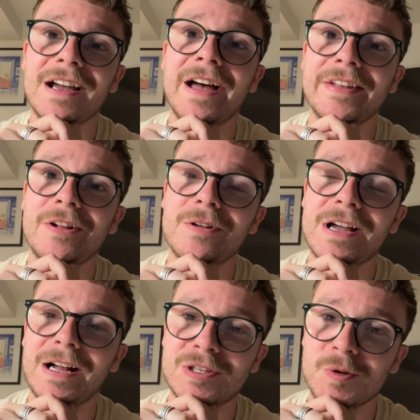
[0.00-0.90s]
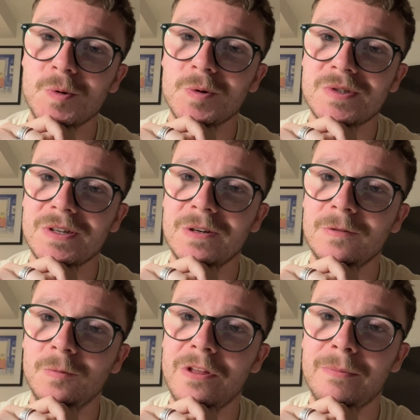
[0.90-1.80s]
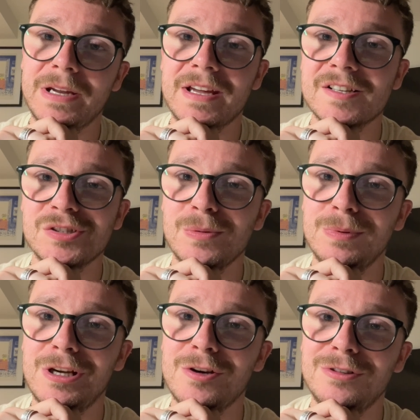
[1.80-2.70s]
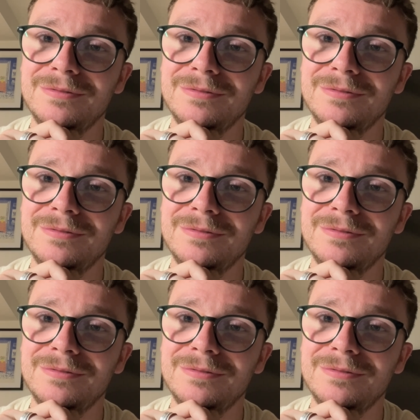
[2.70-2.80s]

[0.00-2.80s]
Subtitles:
and I'll catch you all soon with my next upload.